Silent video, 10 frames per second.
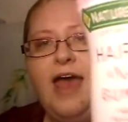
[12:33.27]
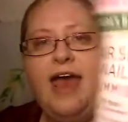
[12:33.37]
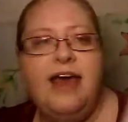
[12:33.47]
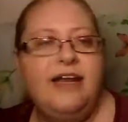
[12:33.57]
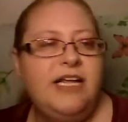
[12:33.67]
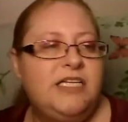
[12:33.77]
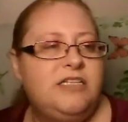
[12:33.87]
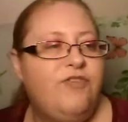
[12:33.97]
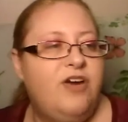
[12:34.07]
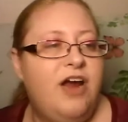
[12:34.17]
and
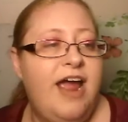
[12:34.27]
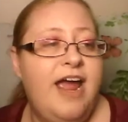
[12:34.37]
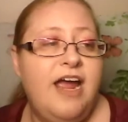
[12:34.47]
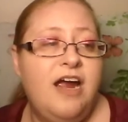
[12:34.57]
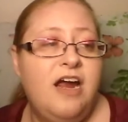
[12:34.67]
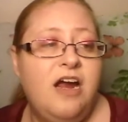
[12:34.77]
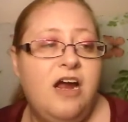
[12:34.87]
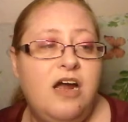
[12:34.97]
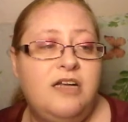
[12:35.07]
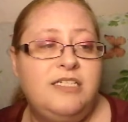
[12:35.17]
it's for
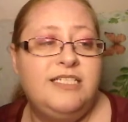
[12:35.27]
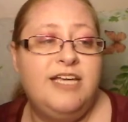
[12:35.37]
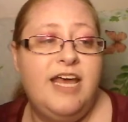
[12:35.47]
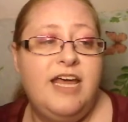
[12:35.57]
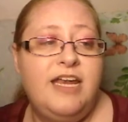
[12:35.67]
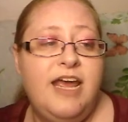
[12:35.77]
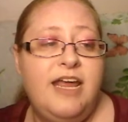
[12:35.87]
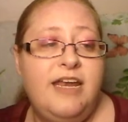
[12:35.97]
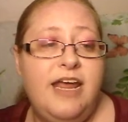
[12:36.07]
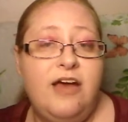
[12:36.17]
hair, skin,
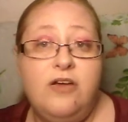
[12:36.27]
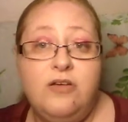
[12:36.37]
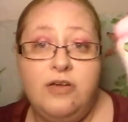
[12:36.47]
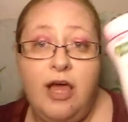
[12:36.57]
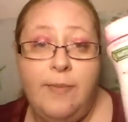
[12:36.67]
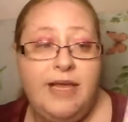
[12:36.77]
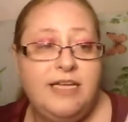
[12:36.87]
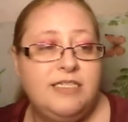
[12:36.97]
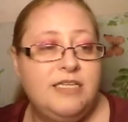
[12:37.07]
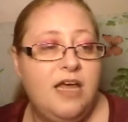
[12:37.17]
and nail gummies.